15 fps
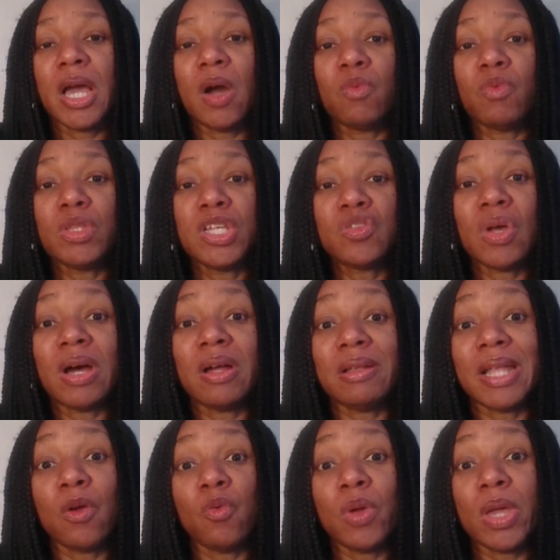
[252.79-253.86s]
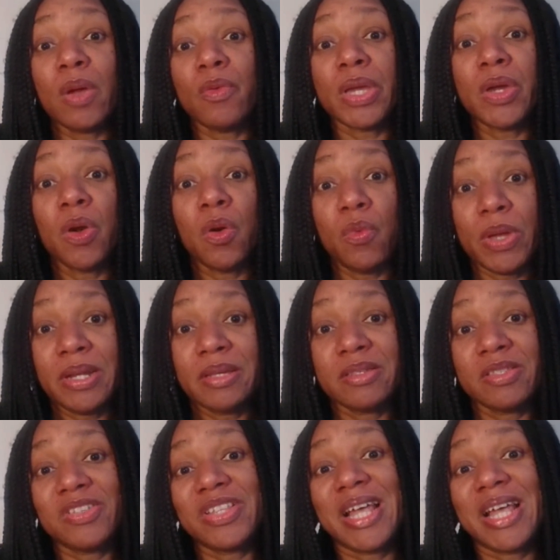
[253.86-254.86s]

And we need to outline where we're going so